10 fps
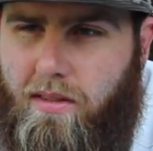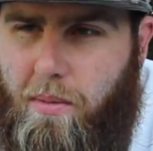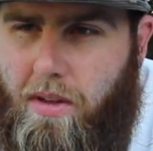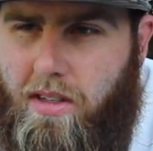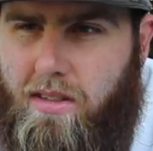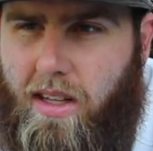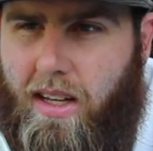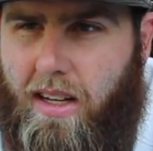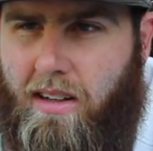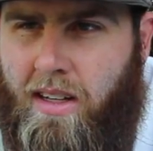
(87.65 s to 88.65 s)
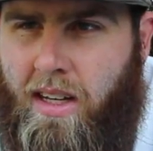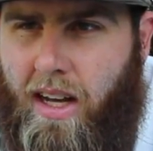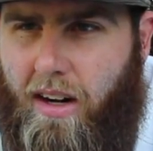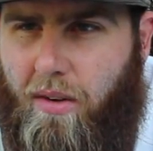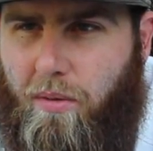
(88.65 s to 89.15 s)
I mean, this thing,
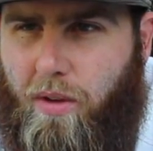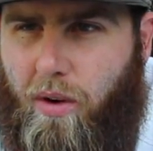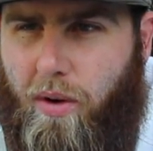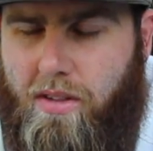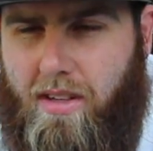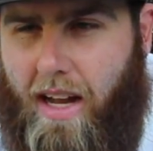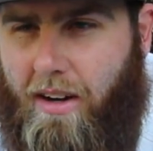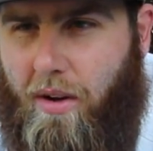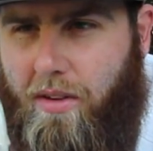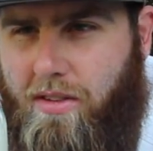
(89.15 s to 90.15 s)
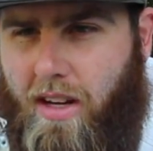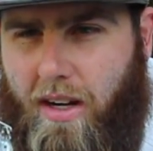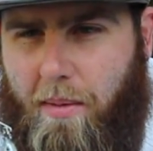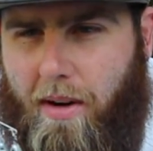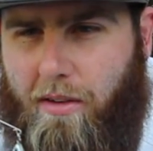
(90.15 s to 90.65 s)
I don't know, I know it's
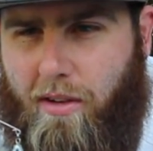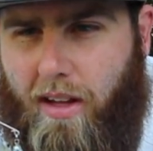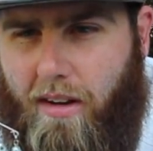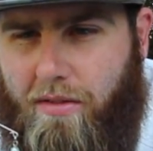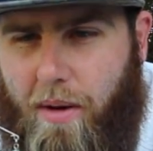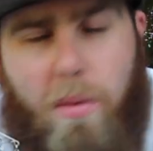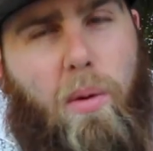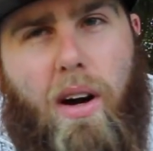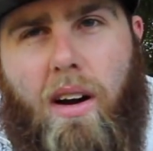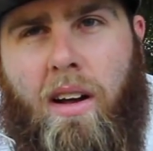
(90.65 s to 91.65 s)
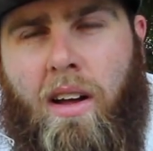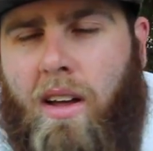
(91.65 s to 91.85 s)
not coming out until like February,